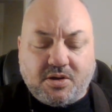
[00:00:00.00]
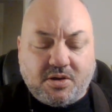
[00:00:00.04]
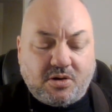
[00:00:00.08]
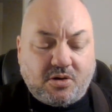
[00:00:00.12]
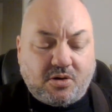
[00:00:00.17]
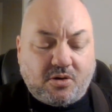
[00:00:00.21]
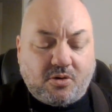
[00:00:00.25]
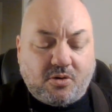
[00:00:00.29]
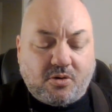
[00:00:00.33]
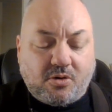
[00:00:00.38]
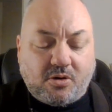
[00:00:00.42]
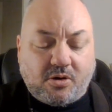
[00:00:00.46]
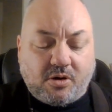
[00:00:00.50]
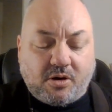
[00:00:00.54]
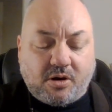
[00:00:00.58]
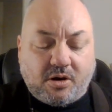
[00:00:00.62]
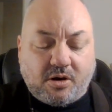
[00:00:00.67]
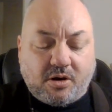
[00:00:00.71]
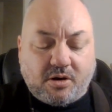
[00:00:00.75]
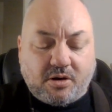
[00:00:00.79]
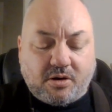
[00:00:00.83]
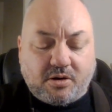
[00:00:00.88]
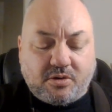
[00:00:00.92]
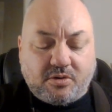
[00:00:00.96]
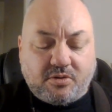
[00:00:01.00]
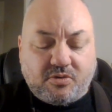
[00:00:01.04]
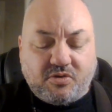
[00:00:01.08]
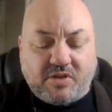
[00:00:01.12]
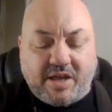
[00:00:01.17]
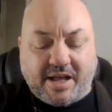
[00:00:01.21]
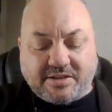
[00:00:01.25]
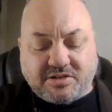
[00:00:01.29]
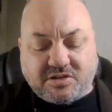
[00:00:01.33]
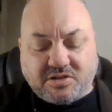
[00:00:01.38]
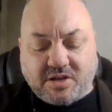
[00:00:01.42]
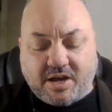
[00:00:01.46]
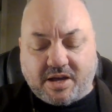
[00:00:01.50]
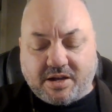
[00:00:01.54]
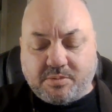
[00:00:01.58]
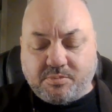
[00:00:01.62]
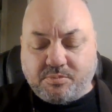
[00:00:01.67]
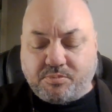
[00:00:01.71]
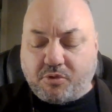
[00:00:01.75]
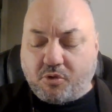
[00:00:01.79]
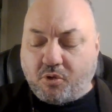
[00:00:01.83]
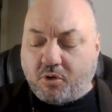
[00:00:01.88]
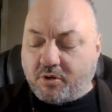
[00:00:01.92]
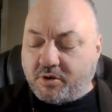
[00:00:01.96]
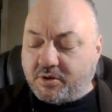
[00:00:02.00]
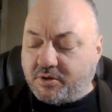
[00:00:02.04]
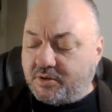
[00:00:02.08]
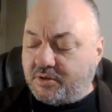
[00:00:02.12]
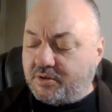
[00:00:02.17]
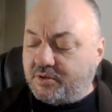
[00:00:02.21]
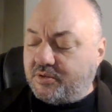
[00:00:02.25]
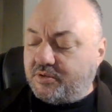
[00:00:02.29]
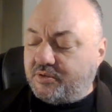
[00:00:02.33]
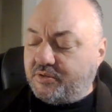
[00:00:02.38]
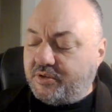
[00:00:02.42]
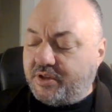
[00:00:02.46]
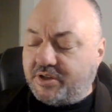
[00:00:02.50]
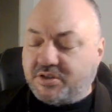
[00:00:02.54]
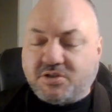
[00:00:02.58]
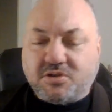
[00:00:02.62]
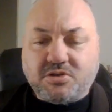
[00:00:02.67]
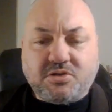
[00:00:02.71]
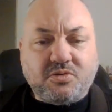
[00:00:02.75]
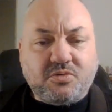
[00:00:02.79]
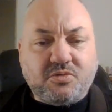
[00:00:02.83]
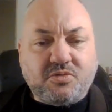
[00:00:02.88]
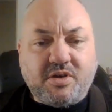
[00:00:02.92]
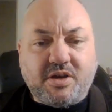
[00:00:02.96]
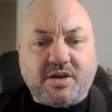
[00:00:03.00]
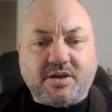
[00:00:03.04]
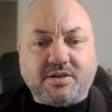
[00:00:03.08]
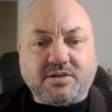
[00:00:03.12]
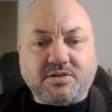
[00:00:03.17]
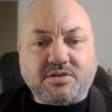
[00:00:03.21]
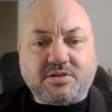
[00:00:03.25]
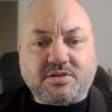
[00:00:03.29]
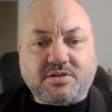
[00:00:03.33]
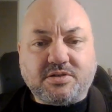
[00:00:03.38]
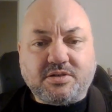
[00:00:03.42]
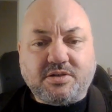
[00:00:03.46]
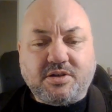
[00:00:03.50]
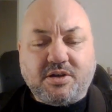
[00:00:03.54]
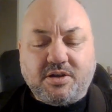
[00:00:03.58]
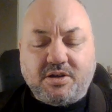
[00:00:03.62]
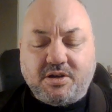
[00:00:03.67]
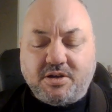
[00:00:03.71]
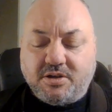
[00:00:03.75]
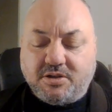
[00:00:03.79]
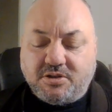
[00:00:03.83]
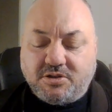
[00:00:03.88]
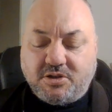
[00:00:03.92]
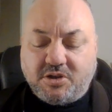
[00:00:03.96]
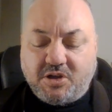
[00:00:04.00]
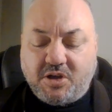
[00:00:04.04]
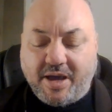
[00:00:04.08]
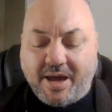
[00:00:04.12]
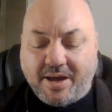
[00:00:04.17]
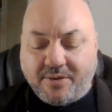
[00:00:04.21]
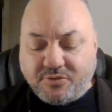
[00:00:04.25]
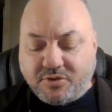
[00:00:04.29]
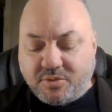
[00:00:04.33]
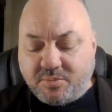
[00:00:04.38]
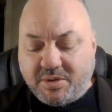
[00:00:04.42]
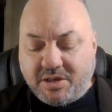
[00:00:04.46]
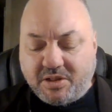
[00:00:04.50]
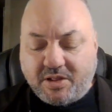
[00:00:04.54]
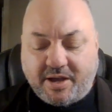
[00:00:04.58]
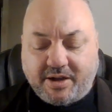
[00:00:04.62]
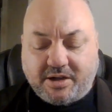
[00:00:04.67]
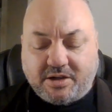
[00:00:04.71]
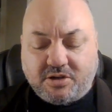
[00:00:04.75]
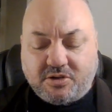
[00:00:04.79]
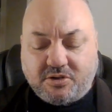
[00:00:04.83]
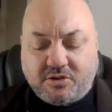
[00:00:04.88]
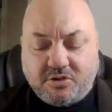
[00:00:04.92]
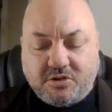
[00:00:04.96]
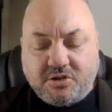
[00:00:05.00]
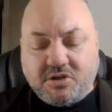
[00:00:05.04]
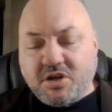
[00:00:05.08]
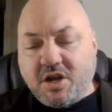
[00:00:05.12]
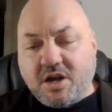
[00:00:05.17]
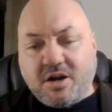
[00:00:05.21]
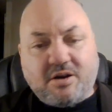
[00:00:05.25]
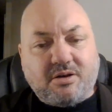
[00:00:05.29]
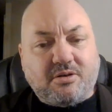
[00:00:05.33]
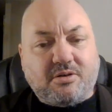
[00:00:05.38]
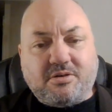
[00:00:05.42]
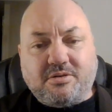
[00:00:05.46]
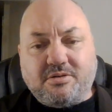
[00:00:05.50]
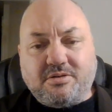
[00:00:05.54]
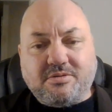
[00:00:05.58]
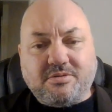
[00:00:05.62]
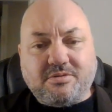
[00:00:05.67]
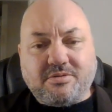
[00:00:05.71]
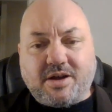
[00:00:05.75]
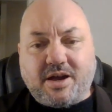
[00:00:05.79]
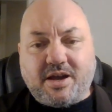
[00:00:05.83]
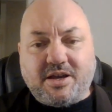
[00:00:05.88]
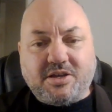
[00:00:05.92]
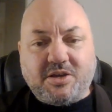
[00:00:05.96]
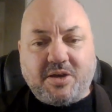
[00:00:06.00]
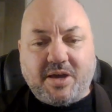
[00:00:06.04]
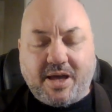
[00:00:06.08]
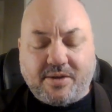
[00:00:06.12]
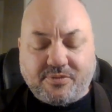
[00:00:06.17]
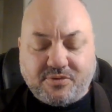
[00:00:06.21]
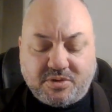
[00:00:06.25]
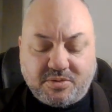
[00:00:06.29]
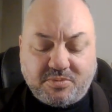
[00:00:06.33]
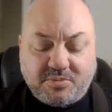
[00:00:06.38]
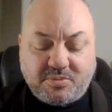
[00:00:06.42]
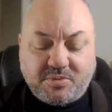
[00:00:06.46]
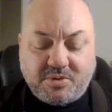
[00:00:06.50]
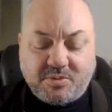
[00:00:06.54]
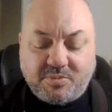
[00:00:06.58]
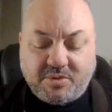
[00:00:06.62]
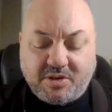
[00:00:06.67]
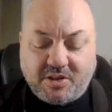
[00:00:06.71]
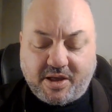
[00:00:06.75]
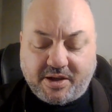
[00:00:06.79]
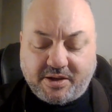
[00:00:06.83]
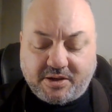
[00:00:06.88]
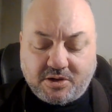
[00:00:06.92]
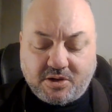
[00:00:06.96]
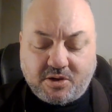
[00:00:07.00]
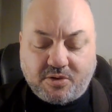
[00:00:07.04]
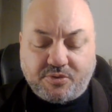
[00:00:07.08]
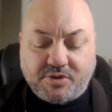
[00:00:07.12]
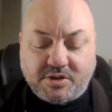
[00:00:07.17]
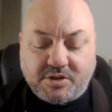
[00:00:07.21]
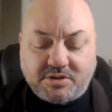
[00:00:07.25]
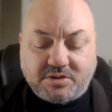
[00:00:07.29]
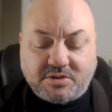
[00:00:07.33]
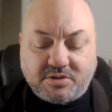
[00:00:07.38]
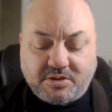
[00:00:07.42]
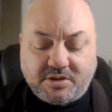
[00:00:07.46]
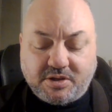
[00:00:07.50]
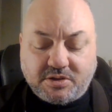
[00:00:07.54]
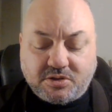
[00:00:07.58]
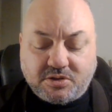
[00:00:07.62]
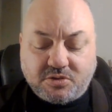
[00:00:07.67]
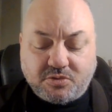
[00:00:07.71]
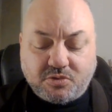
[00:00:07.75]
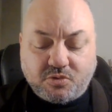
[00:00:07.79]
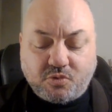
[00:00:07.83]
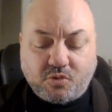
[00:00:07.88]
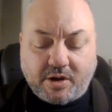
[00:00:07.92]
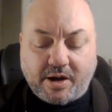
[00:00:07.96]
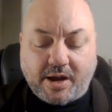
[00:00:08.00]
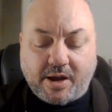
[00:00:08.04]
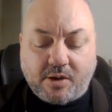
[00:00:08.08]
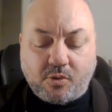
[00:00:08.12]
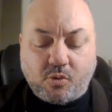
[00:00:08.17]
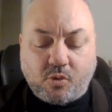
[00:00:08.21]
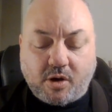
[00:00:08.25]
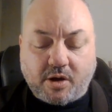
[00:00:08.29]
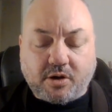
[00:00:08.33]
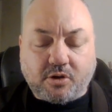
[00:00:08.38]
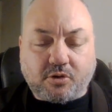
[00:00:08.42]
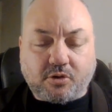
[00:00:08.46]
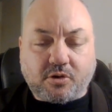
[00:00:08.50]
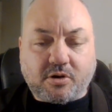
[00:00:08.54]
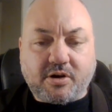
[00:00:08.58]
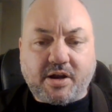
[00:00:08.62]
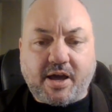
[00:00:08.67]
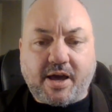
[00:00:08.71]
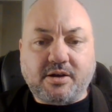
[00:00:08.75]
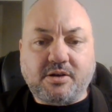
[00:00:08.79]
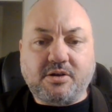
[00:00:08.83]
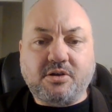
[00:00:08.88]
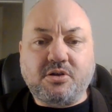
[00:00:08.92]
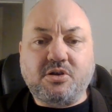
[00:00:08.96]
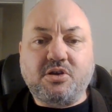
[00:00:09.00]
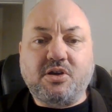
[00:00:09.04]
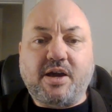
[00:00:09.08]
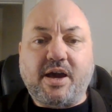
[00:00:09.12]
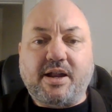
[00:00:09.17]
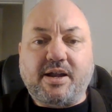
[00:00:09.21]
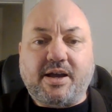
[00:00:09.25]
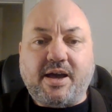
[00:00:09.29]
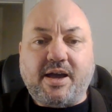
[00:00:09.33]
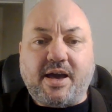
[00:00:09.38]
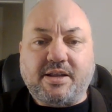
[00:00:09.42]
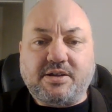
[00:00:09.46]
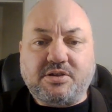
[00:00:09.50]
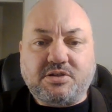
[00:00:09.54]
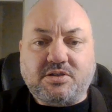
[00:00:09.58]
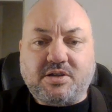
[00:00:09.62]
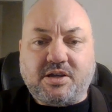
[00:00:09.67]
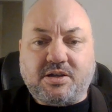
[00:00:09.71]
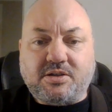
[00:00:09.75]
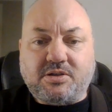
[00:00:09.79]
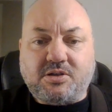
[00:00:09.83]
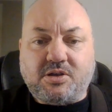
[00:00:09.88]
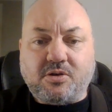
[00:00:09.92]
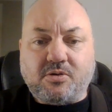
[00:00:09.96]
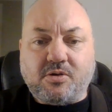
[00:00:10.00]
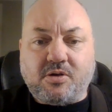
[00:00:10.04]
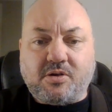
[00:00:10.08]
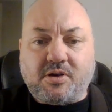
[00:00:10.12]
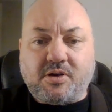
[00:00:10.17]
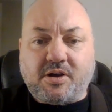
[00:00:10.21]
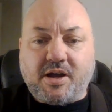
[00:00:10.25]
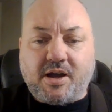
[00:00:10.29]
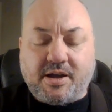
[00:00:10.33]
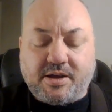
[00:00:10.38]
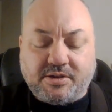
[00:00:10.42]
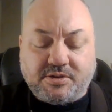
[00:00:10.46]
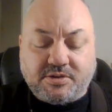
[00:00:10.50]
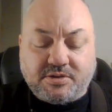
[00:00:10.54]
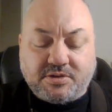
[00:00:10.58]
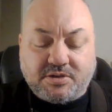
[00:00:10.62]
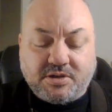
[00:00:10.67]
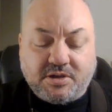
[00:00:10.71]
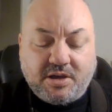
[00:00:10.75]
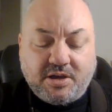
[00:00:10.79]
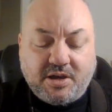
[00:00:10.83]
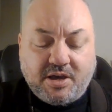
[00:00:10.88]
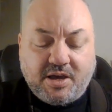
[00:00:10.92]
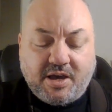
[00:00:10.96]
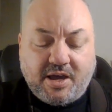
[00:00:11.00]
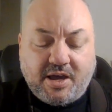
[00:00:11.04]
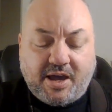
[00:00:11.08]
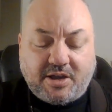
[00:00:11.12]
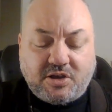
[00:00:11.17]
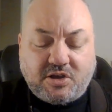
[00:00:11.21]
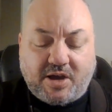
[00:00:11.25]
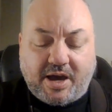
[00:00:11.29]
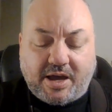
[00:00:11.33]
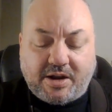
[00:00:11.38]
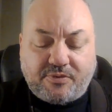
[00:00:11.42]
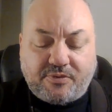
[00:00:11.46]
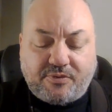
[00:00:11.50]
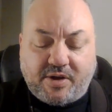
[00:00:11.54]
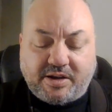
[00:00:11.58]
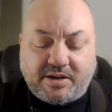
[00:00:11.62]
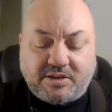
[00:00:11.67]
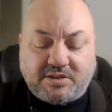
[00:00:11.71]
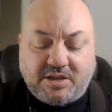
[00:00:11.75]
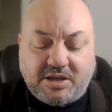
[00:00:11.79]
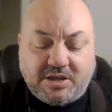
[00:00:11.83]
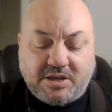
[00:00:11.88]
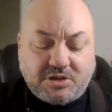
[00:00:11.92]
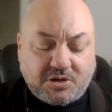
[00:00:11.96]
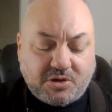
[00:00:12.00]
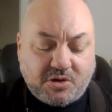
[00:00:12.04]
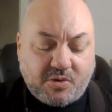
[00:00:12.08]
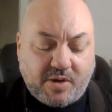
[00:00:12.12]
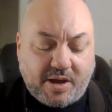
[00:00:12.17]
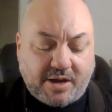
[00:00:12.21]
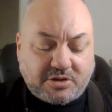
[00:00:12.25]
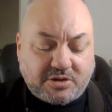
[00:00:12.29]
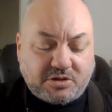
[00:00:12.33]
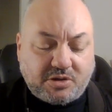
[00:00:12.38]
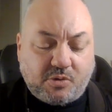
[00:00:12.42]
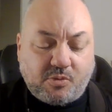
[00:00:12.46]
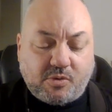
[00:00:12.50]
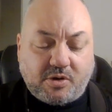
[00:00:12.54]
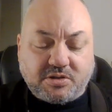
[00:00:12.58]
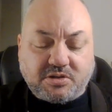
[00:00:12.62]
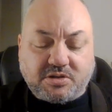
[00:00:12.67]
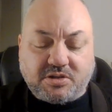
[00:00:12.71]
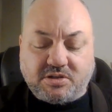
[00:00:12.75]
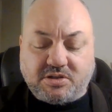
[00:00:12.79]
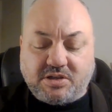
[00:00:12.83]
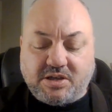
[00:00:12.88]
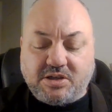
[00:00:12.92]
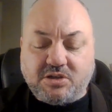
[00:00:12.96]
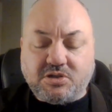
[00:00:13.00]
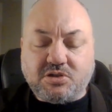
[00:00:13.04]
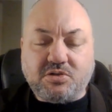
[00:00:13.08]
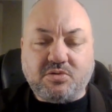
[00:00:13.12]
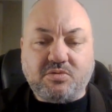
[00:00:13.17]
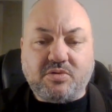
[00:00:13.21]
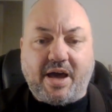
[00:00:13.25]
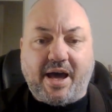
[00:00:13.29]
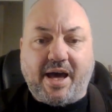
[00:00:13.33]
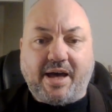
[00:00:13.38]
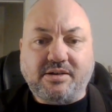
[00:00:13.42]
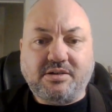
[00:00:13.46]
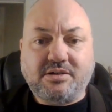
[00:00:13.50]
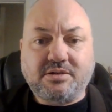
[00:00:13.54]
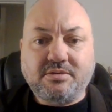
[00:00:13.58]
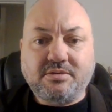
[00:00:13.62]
Or that's not important. Let's do this. So you have to be like, no, right? You'd be like, no, this is what I want to learn how to do. You got to kind of stick to your own guns, and you got to find a teacher who actually wants to teach you that.